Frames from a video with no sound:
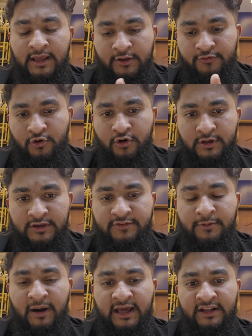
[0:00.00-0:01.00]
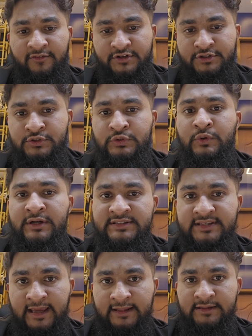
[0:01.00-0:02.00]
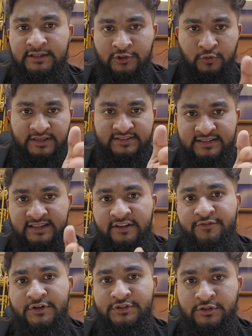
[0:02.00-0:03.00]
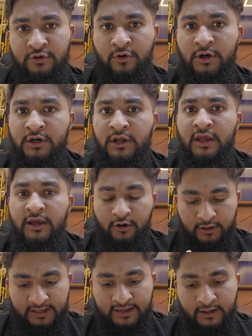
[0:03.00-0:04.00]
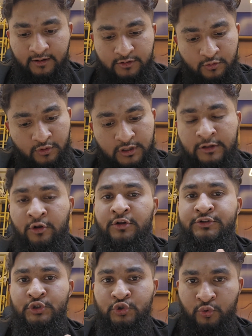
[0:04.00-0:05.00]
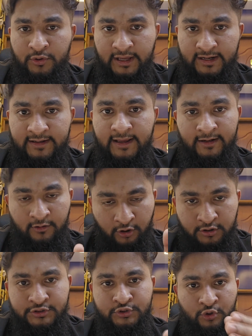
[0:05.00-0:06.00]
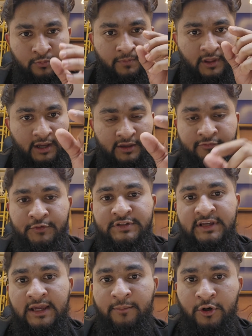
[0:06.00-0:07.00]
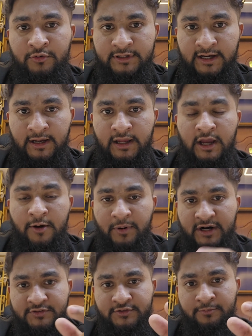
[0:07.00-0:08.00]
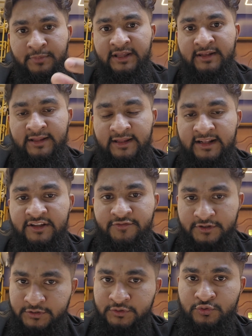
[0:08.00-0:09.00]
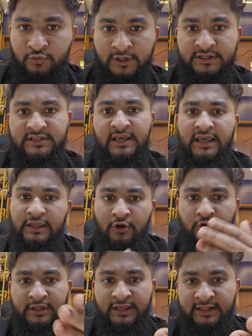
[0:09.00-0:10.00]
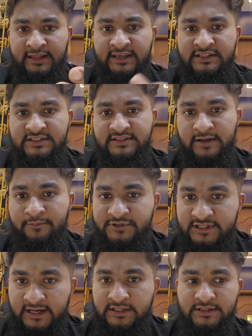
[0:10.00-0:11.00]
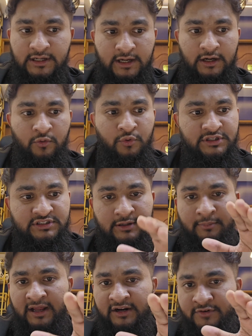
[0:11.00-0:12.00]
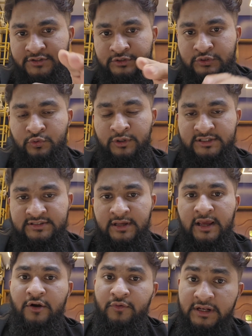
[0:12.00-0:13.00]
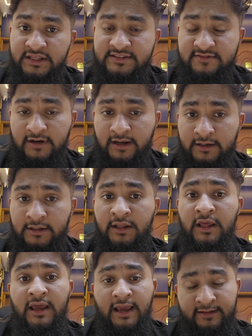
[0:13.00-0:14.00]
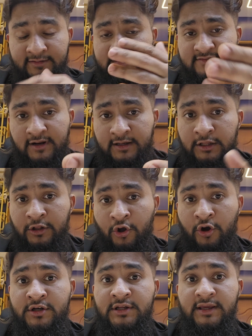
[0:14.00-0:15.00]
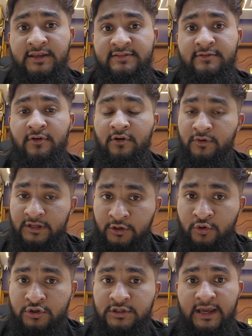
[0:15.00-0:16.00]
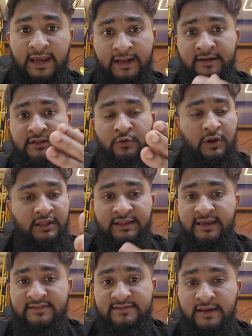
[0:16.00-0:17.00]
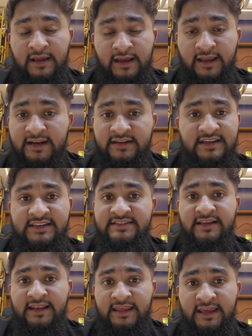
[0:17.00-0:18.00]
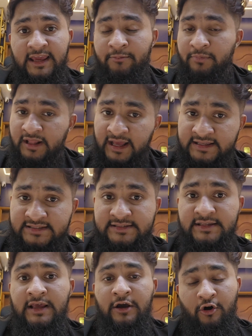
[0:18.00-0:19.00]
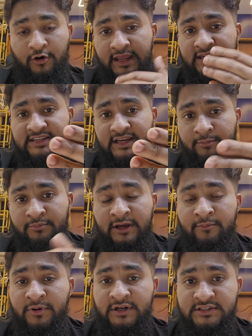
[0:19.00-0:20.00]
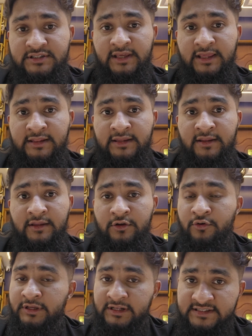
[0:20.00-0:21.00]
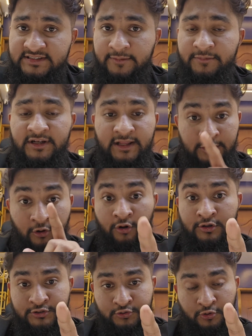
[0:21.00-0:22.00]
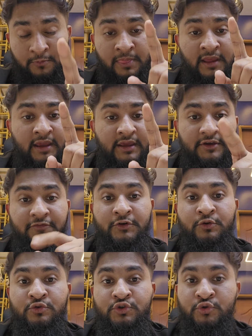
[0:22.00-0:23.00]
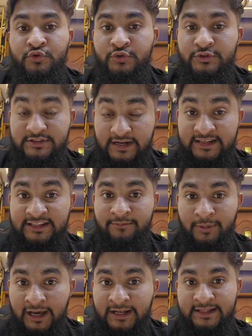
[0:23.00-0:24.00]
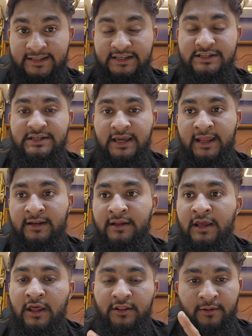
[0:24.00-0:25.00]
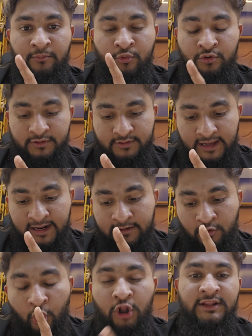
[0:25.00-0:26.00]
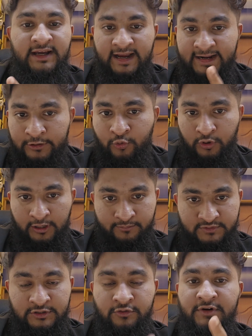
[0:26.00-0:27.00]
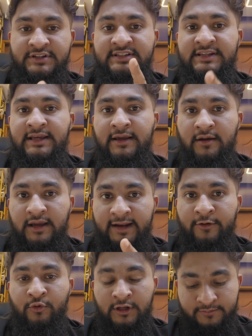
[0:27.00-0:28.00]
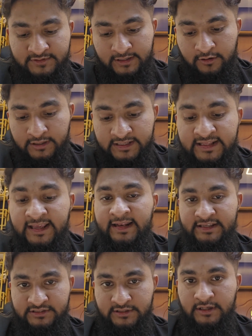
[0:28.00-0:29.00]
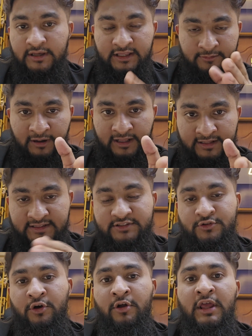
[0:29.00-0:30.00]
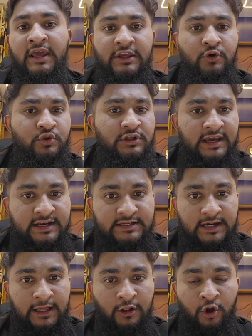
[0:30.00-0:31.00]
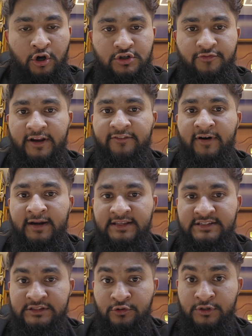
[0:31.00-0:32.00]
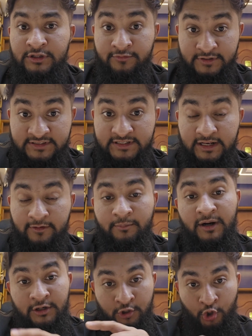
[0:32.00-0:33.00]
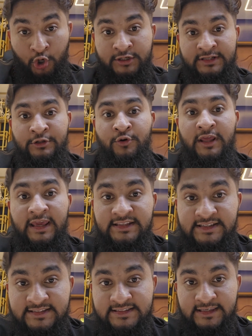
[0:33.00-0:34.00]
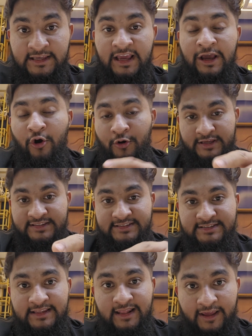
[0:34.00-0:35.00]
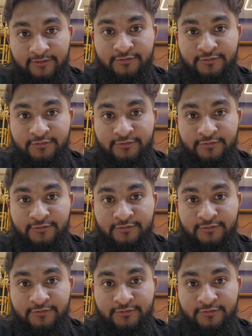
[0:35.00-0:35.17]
So if the Bangla version students can, you as an English version goer, we can also do that. And also, if you think about the parts of being an English version students, your English subject, which the Bangla version students really struggle, and they struggle a lot, is really good, and you can get easily A plus or 80 up numbers in your English subject. And also, if you choose to study in Bangladesh, and all the curriculums, university curriculums, are in English in Bangladesh, so you'd get a lot of advantage in your university life, but not in your HSC or SSC life.